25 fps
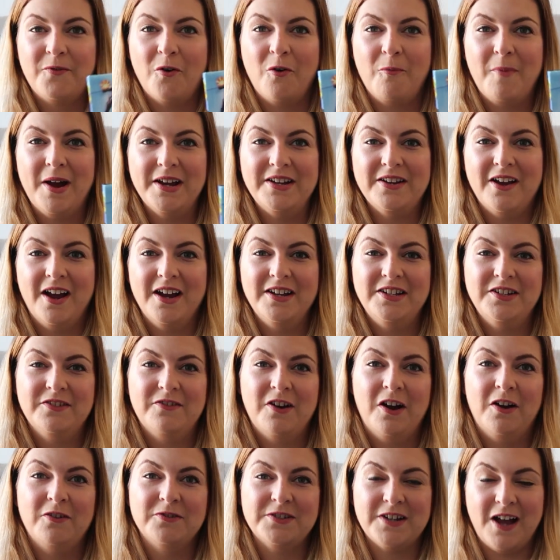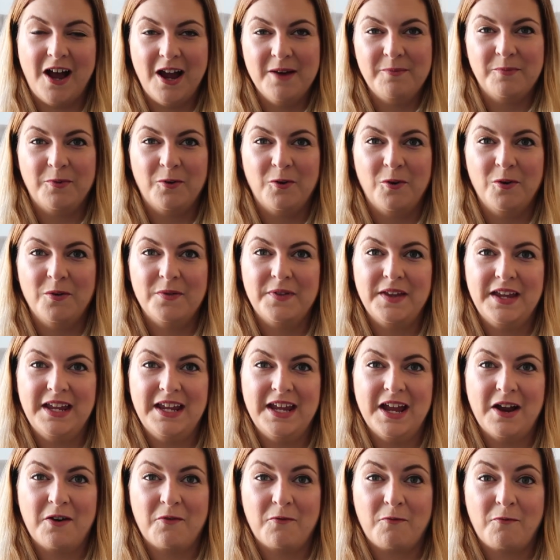For my 9-year-old, I bought
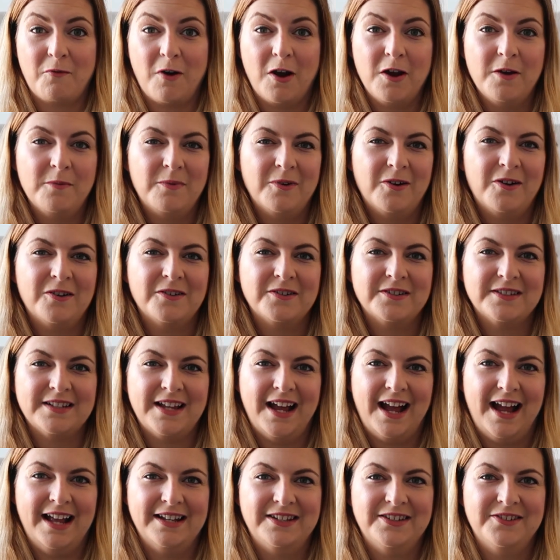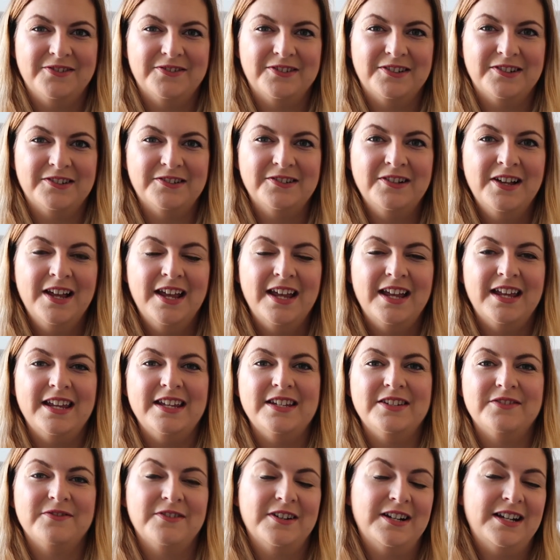the Roblox annual.
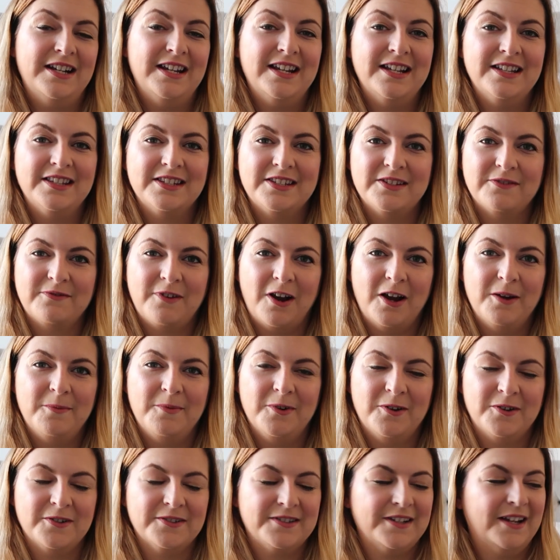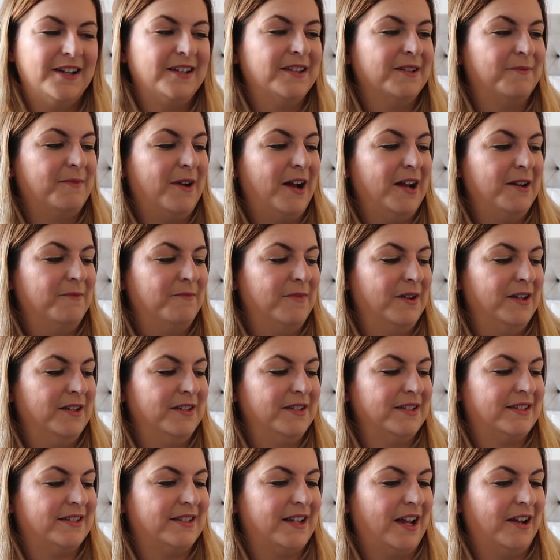He's really into Roblox at the
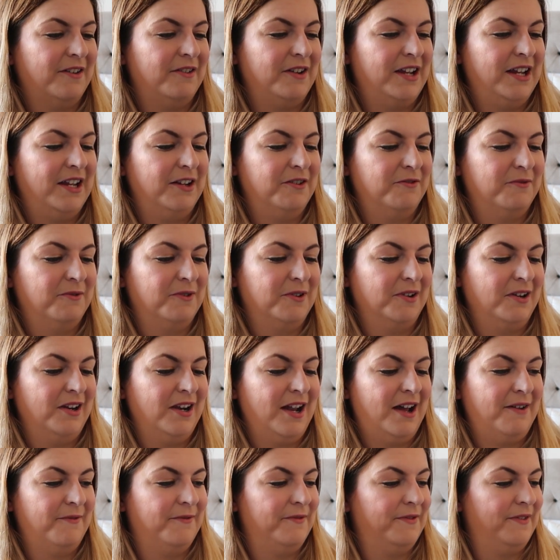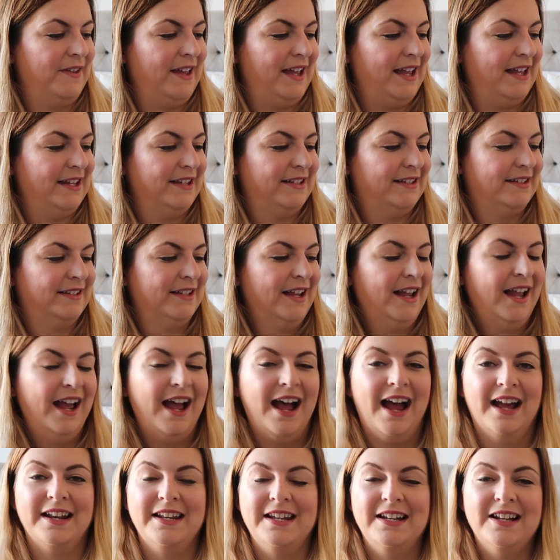moment, so he will love this.
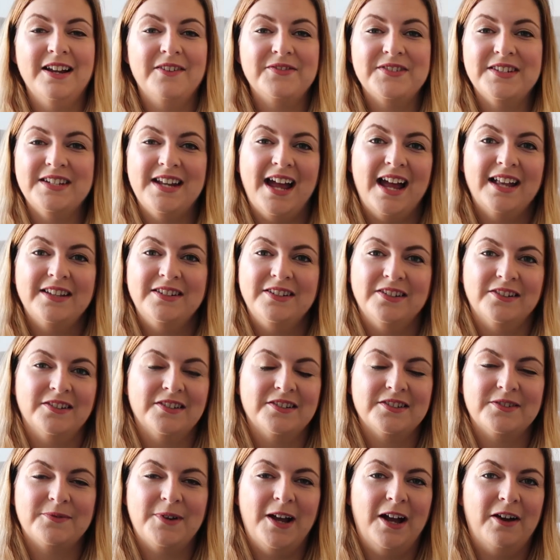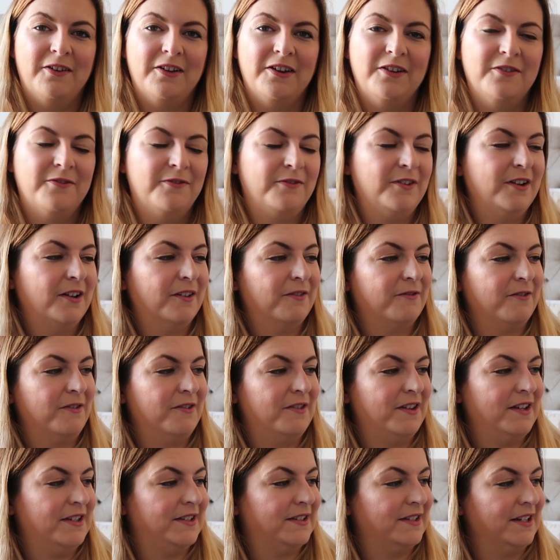And he loves an annual as well. He'll flick
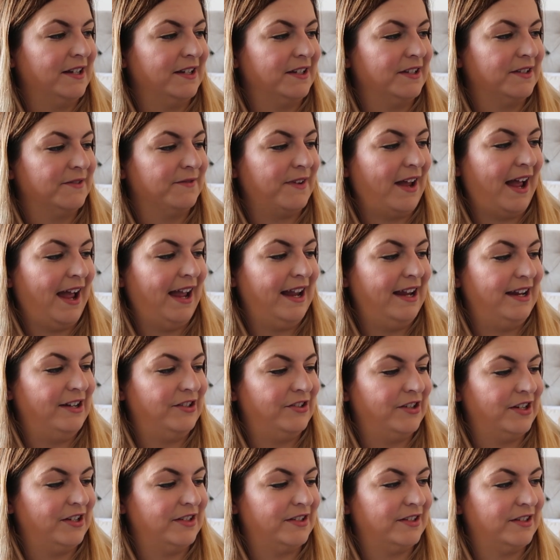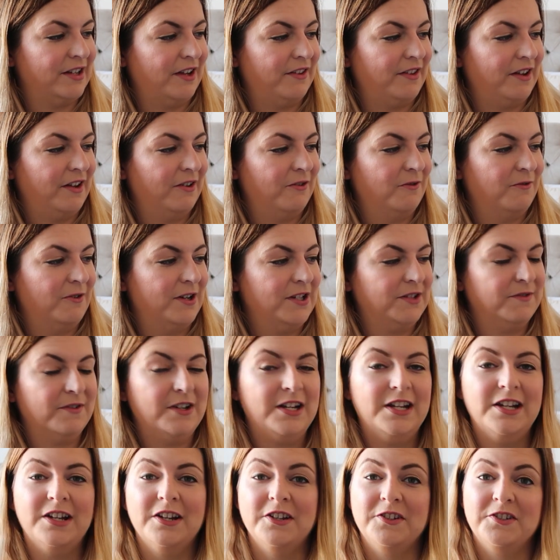through these things for ages, so they're always
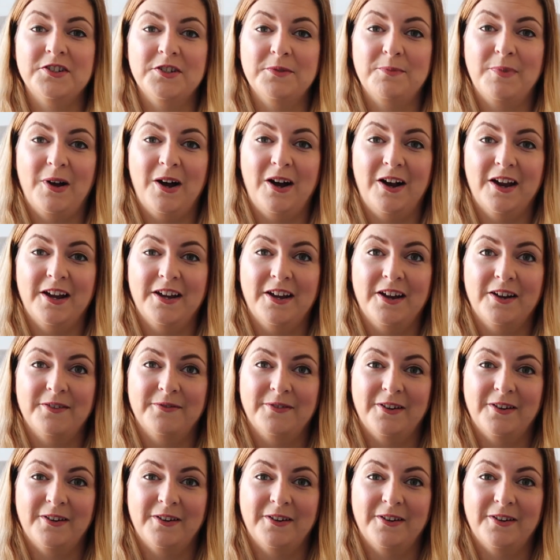really good to buy, I